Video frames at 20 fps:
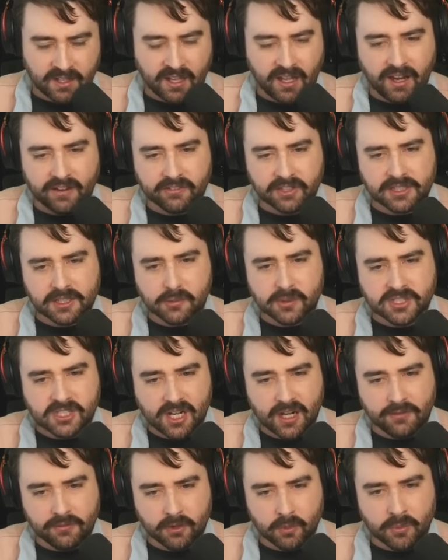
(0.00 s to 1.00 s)
I really wish
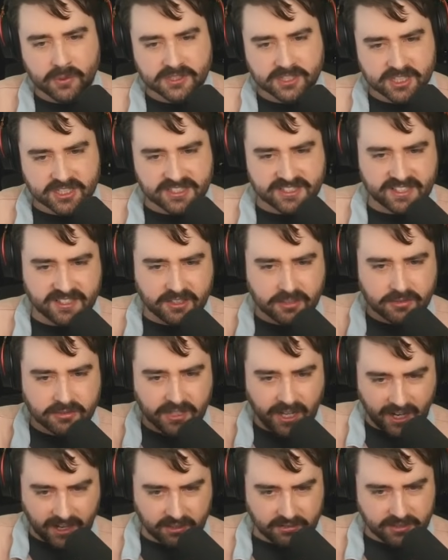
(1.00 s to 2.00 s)
Hover would just send you
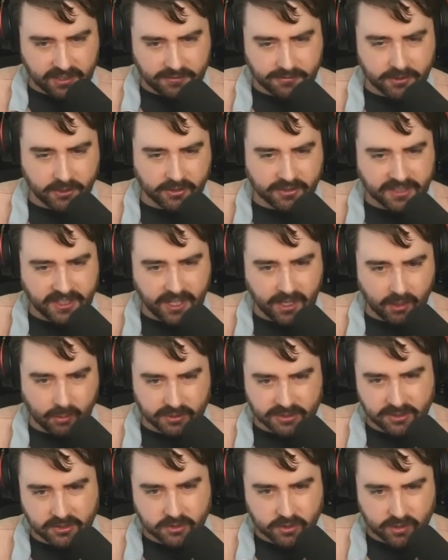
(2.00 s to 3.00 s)
down if you're in the air
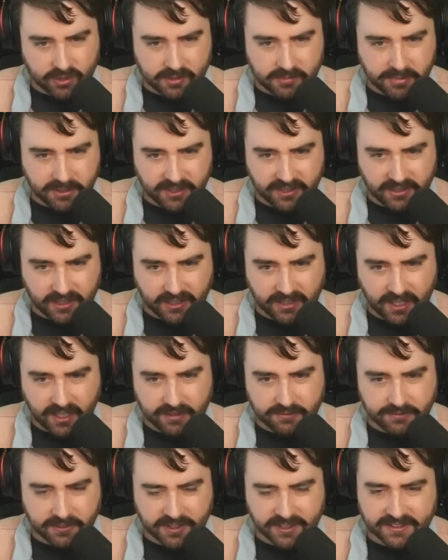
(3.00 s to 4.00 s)
with neutral input, and I
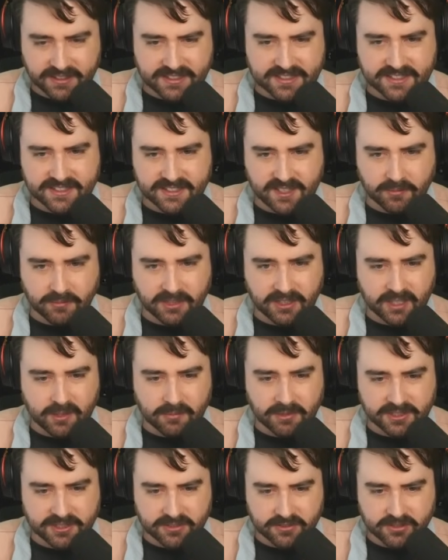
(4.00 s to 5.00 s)
feel like this is something that
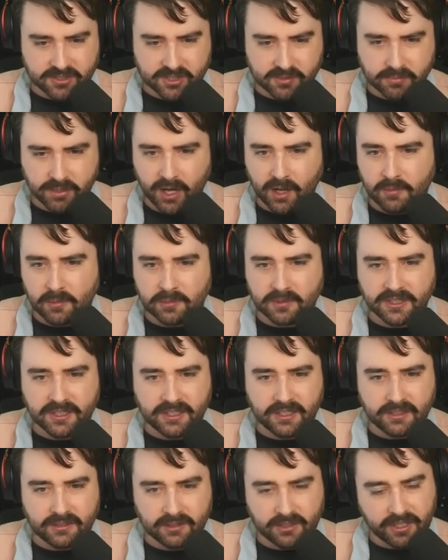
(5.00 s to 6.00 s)
Blizzard should
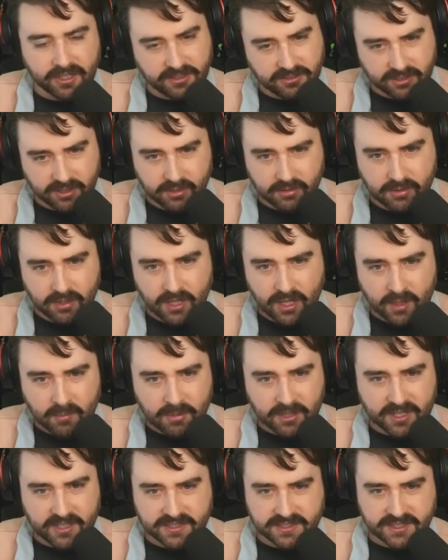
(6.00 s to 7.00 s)
probably look into,
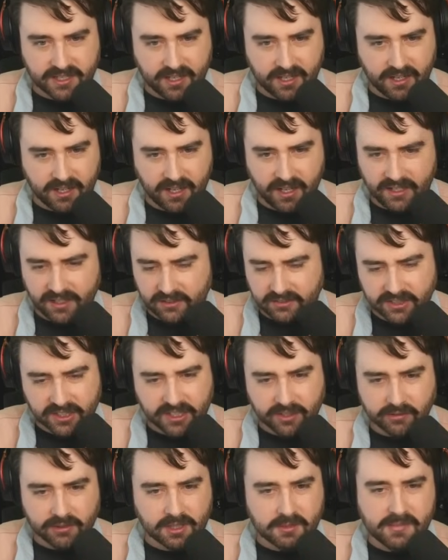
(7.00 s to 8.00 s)
because I don't
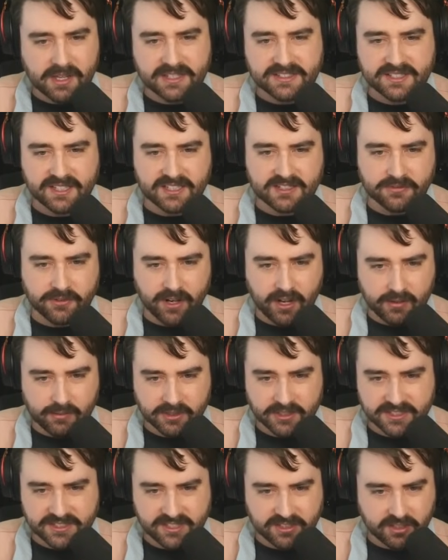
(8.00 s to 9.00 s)
think it really makes sense for Hover
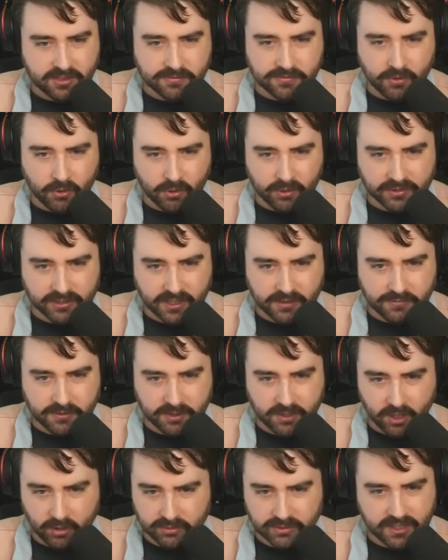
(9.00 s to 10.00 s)
to send you forward if you
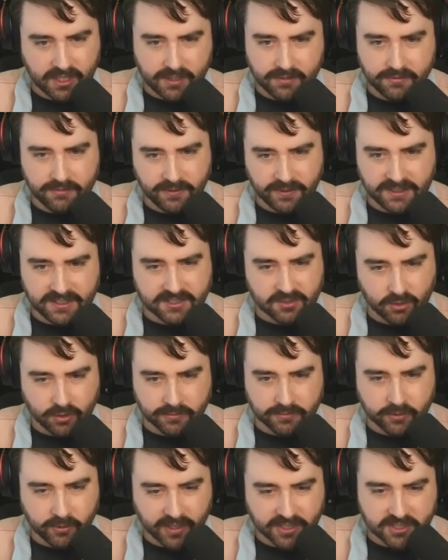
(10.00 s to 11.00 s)
don't give any sort
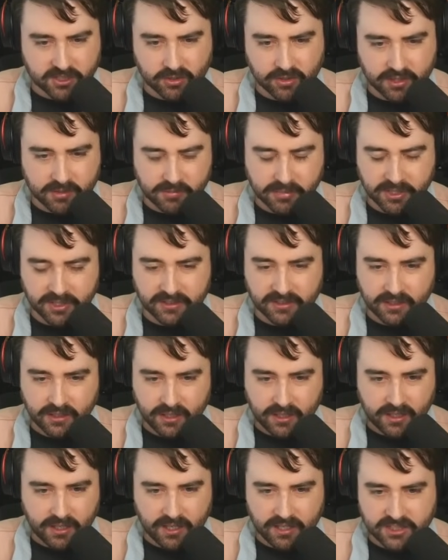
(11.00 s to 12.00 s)
of directional input,
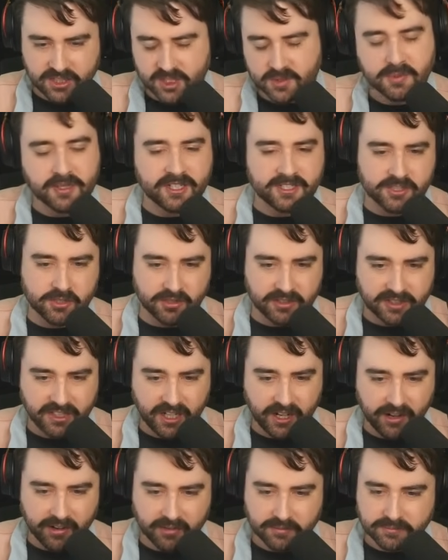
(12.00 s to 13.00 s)
just because you're in the
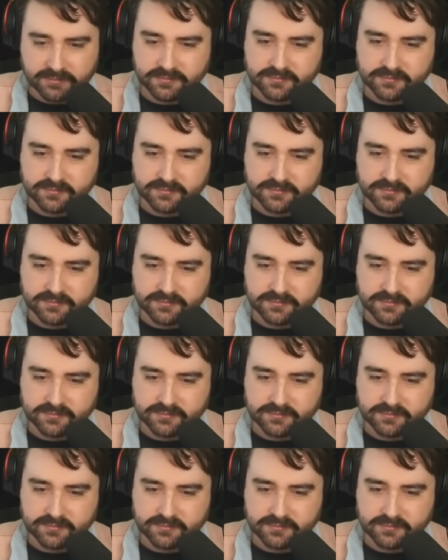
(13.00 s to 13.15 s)
air.